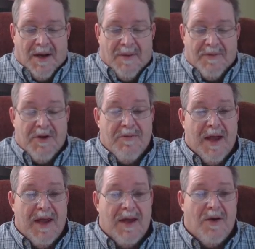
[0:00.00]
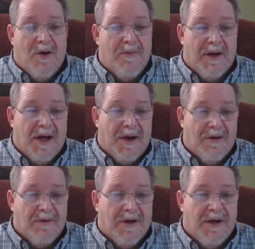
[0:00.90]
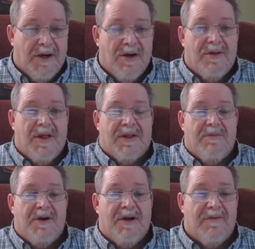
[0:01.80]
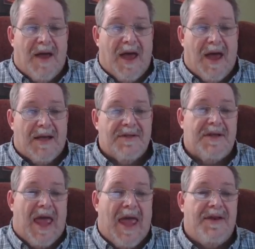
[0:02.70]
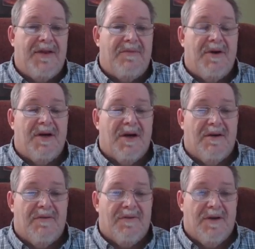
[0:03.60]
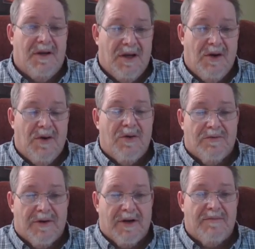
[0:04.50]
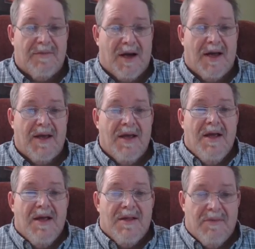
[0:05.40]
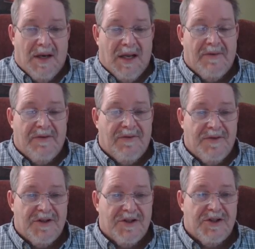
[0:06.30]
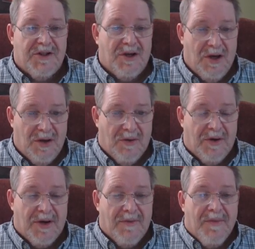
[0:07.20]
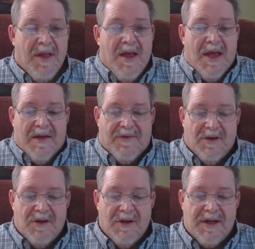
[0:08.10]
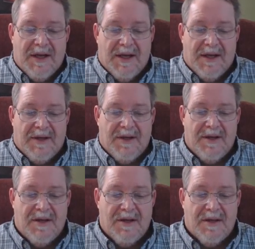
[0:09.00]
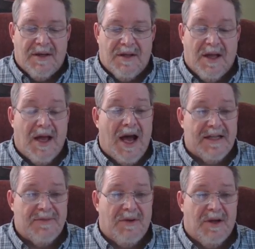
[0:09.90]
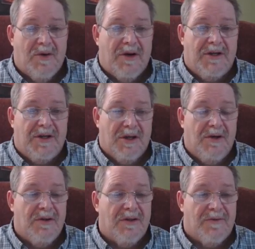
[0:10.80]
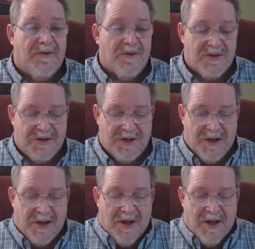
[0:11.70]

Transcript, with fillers: Um, you may or may not already know that the book of Acts and the book of Luke were written by the beloved physician Luke. If you look in the gospel according to Luke, the first